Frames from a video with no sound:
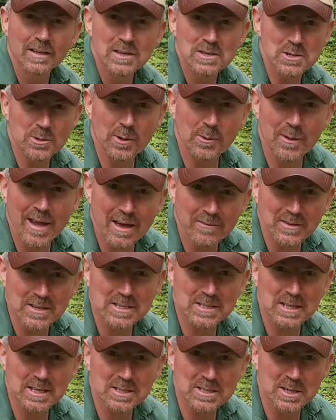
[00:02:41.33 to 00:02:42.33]
So here we have the
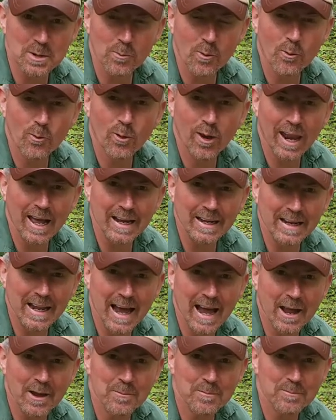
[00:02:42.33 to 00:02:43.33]
system all laid
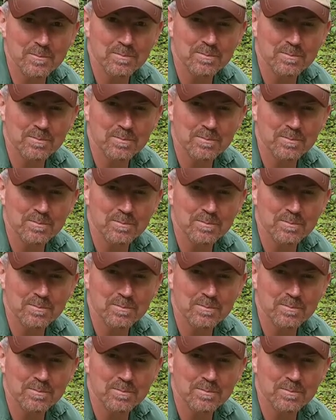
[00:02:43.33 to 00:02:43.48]
out.